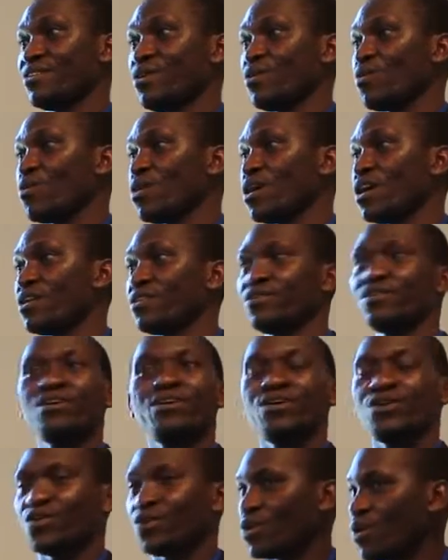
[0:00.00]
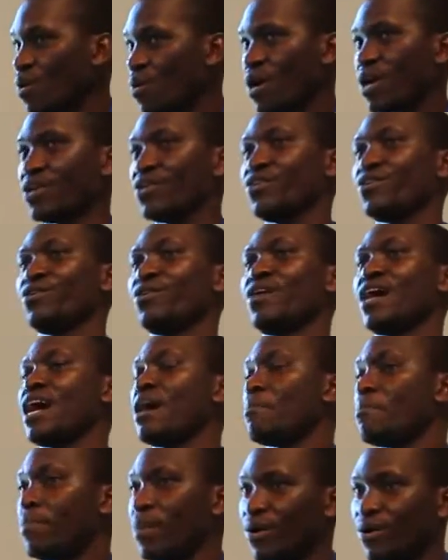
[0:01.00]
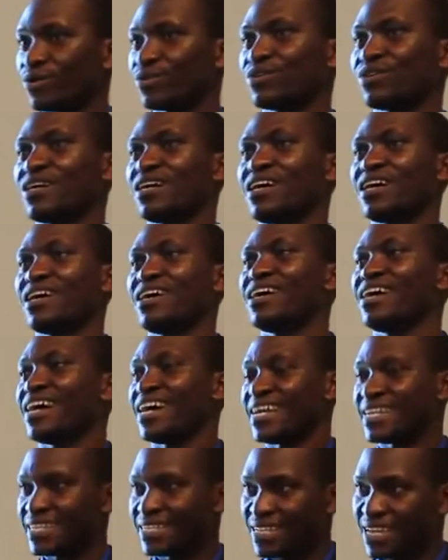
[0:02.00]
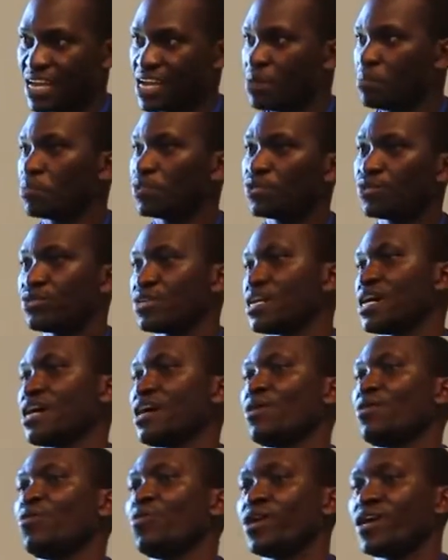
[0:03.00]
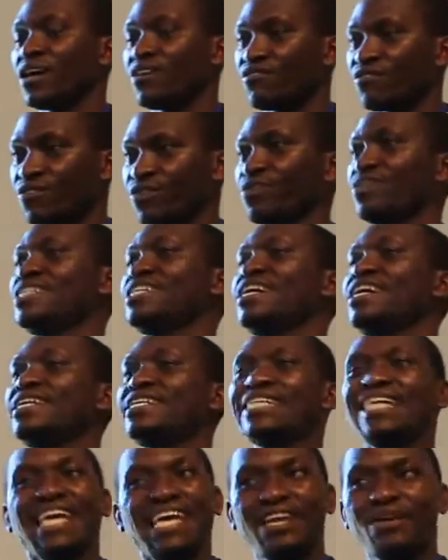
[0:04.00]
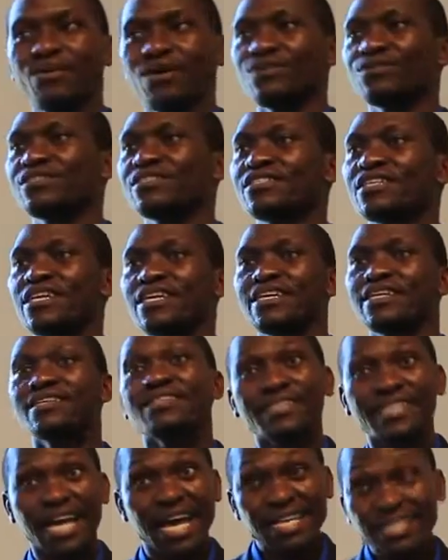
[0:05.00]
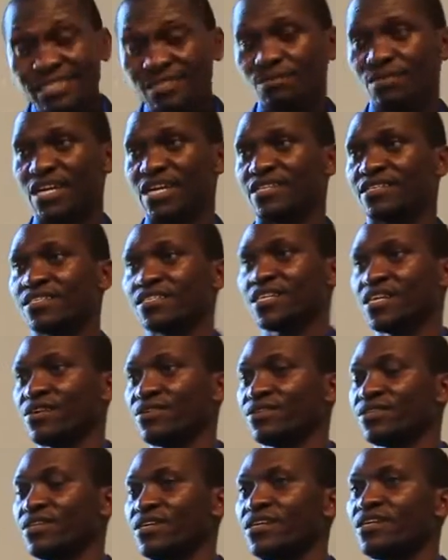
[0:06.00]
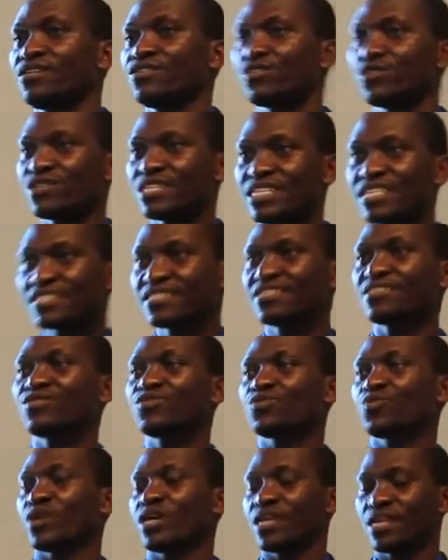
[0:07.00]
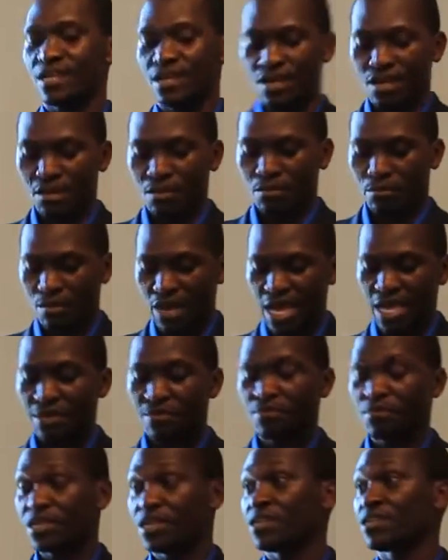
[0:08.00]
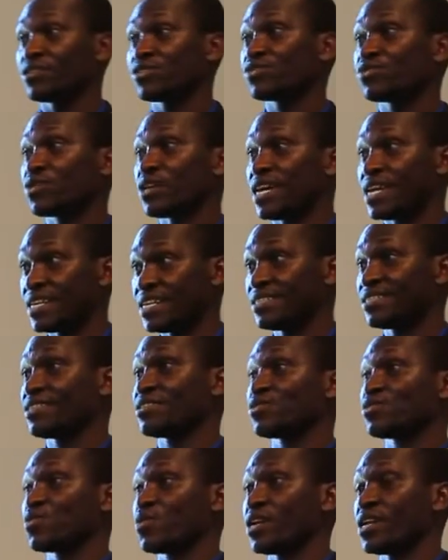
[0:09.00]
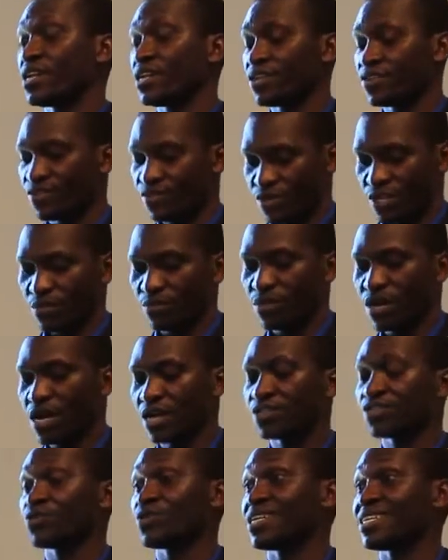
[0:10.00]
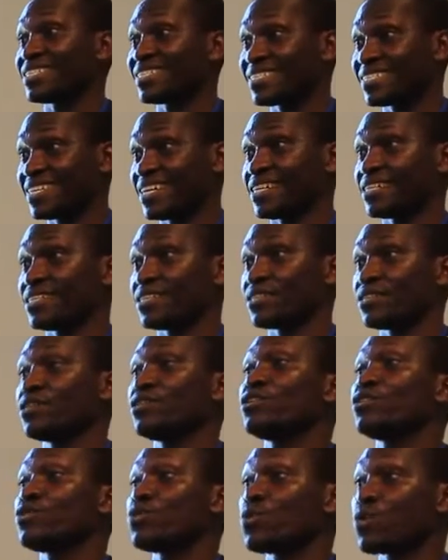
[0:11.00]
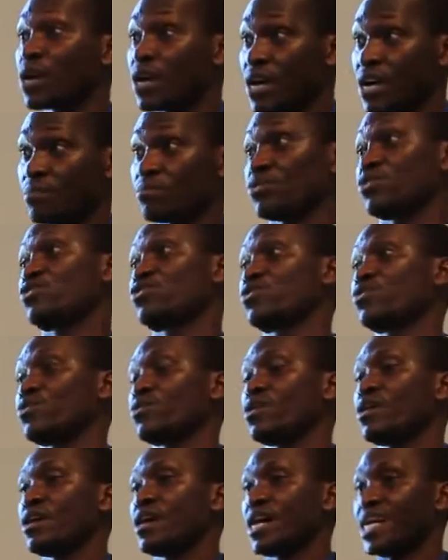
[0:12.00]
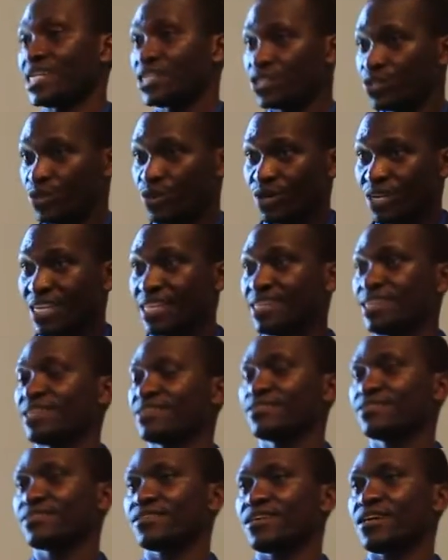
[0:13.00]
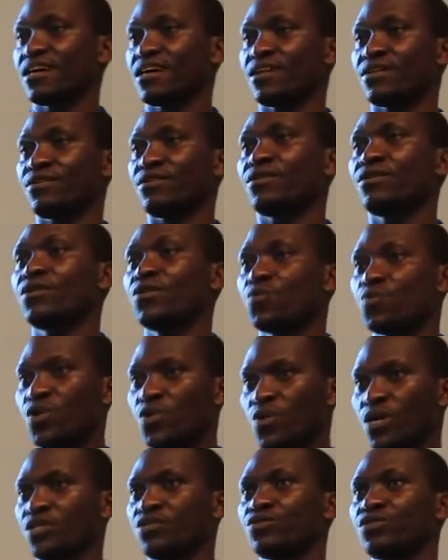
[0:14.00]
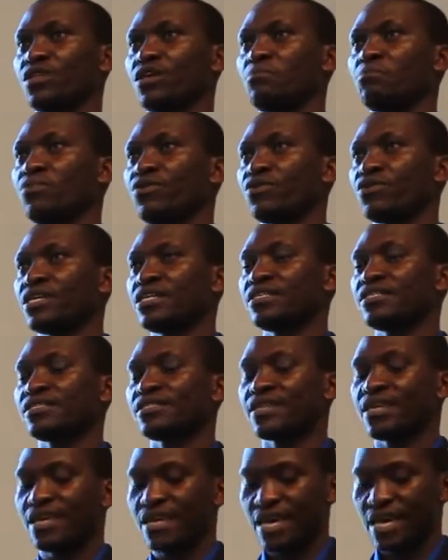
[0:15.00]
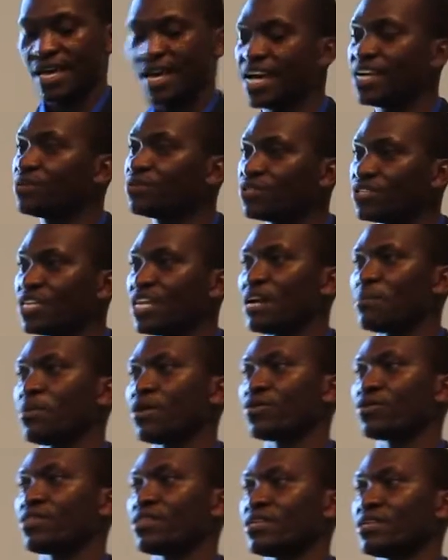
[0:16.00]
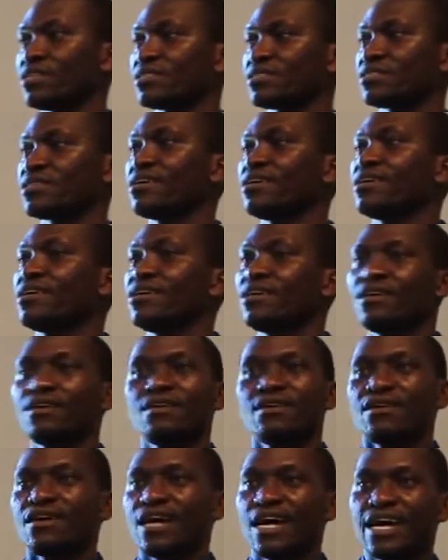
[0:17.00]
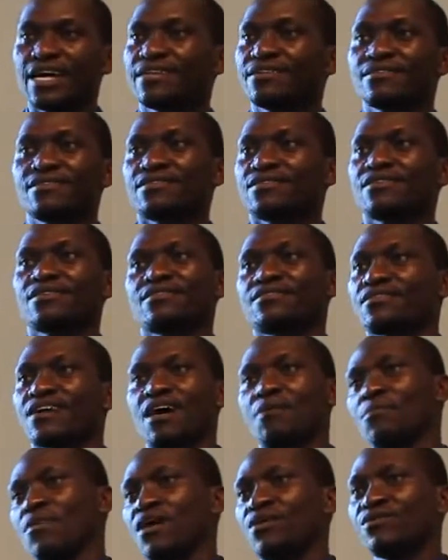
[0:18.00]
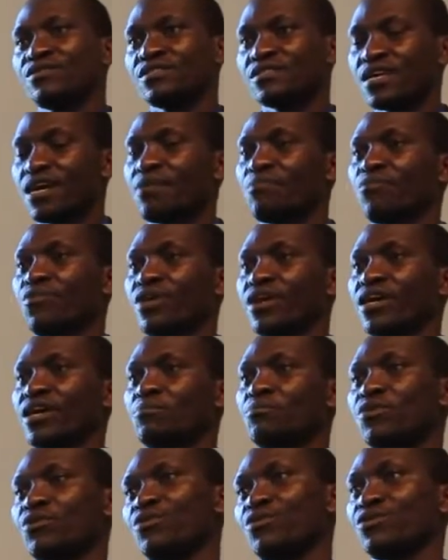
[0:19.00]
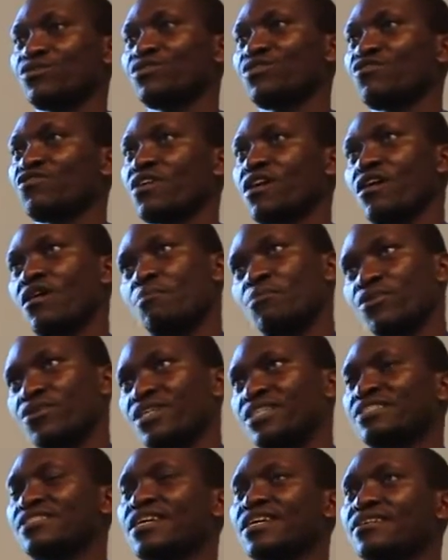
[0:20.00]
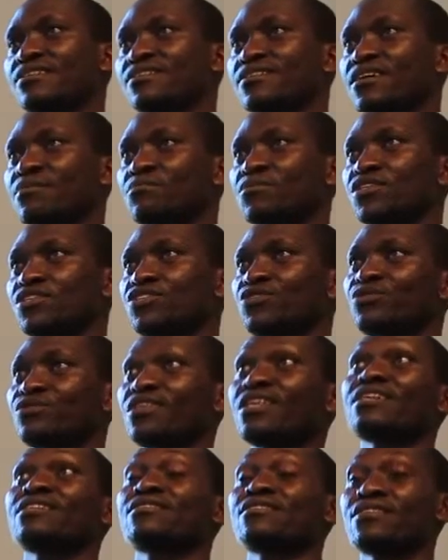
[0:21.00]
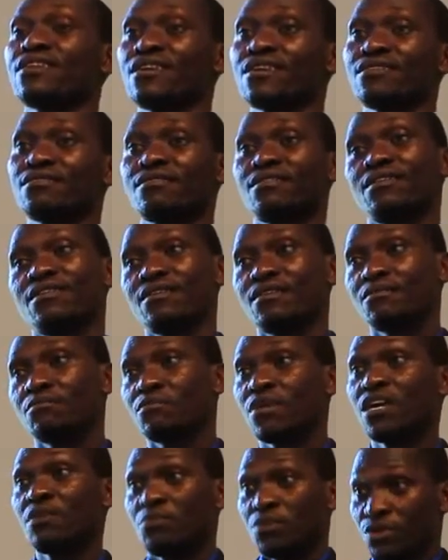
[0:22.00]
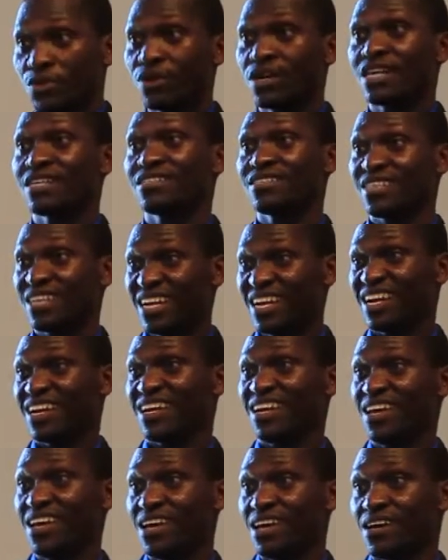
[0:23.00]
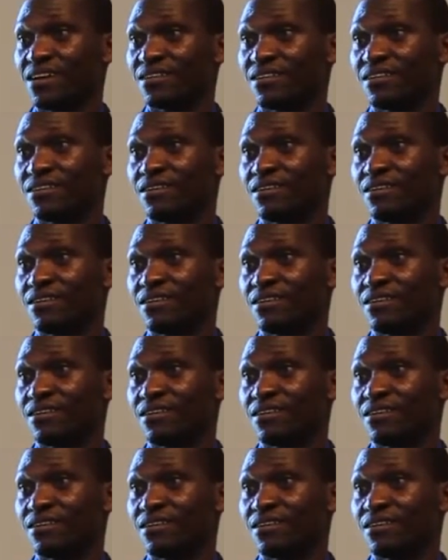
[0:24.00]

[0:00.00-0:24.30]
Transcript: no one know about her, and up to now we have not had anyone saying that's my child. So this is when my ministry, and this is when the dream actually started to come true. I took in this girl, we went to the police, I had to share about this, and somehow, somewhere, because of our police and some issue, they said, maybe you can take care.